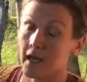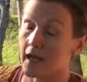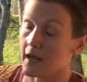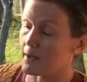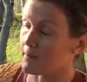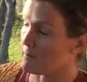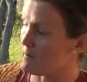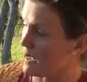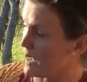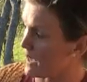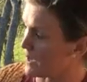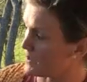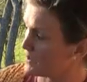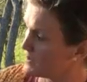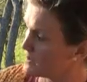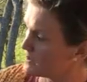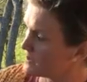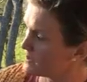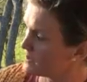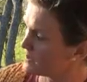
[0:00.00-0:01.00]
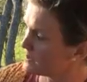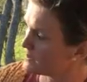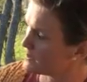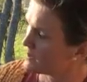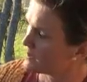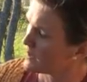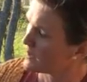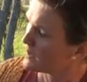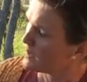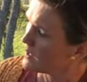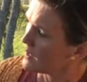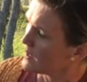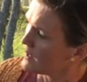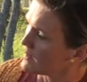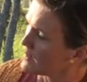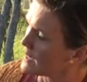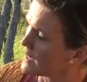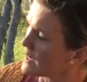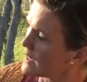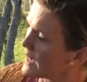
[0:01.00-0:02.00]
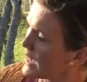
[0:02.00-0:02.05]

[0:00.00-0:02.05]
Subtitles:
amount. Then he